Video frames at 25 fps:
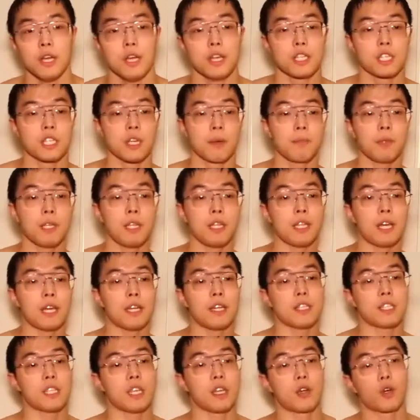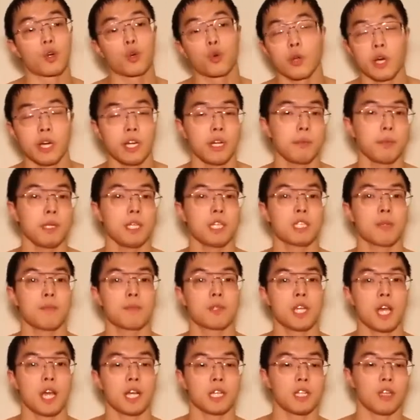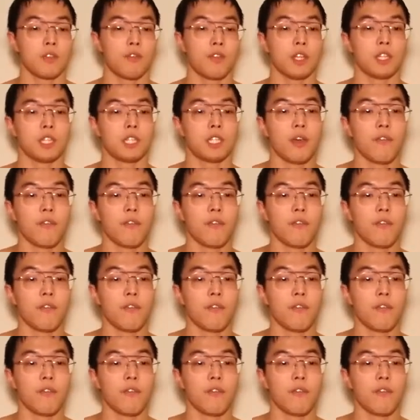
something that is incredibly subjective and